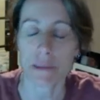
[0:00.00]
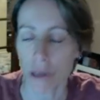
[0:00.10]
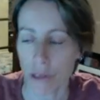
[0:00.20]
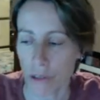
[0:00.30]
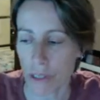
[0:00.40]
we
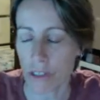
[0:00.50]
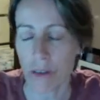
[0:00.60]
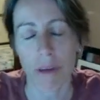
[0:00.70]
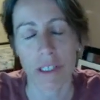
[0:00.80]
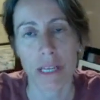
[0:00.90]
don't do this so
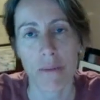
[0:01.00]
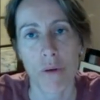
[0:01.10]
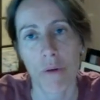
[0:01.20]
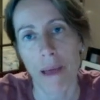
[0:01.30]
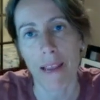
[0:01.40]
much anymore,
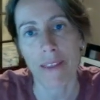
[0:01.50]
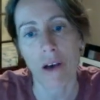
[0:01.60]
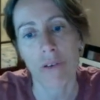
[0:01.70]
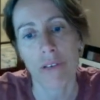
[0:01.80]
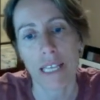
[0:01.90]
but back in the
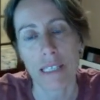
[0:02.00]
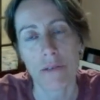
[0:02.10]
old days,